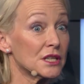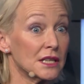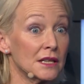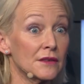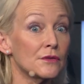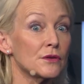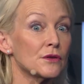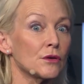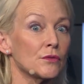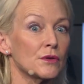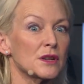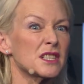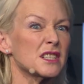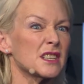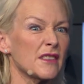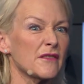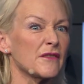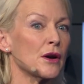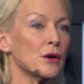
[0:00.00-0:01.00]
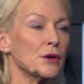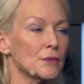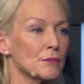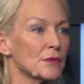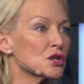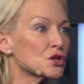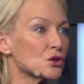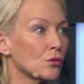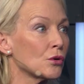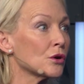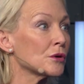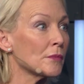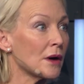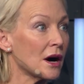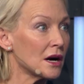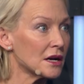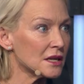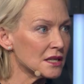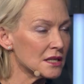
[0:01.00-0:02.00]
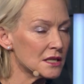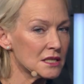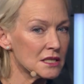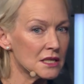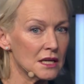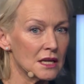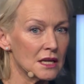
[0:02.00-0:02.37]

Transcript: even though it's a very mature market,